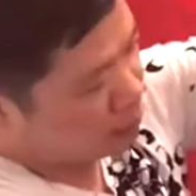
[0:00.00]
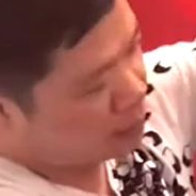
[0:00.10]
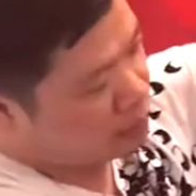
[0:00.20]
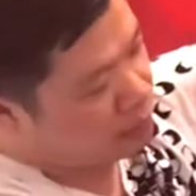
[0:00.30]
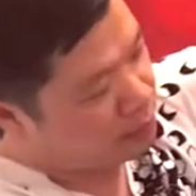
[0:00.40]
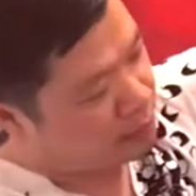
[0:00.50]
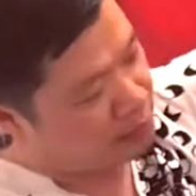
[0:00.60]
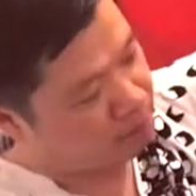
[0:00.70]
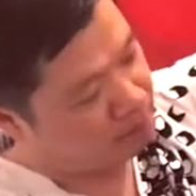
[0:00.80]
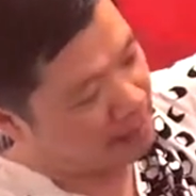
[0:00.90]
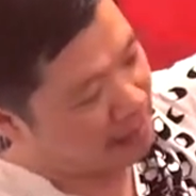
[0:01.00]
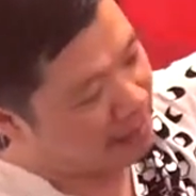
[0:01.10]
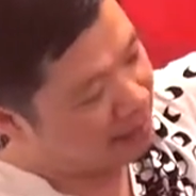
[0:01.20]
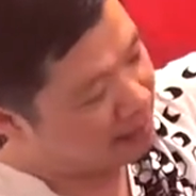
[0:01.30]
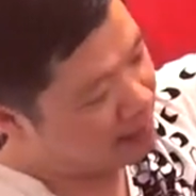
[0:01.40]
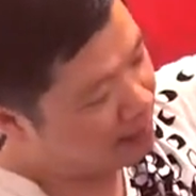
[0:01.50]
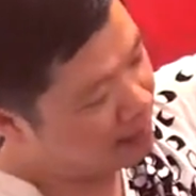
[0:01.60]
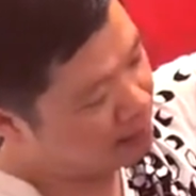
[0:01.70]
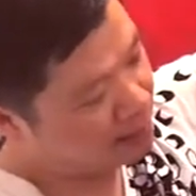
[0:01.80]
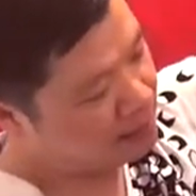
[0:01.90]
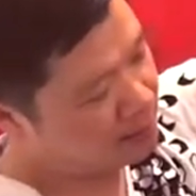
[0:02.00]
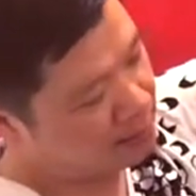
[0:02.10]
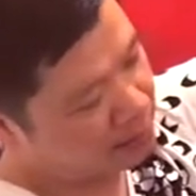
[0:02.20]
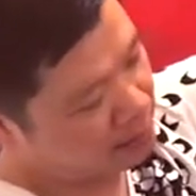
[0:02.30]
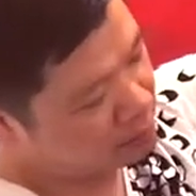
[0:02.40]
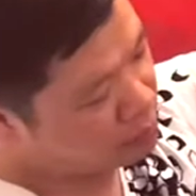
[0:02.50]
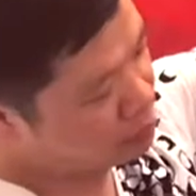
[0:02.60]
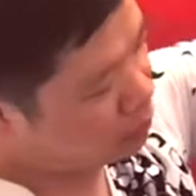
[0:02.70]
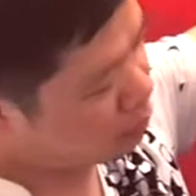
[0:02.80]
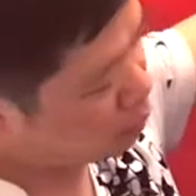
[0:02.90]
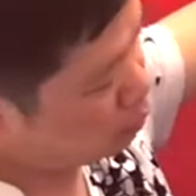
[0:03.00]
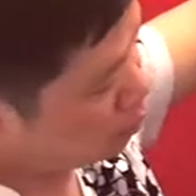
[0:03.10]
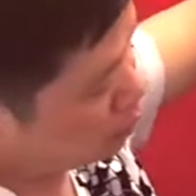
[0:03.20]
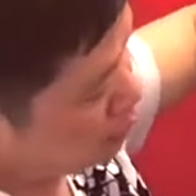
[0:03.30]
turn this back like so.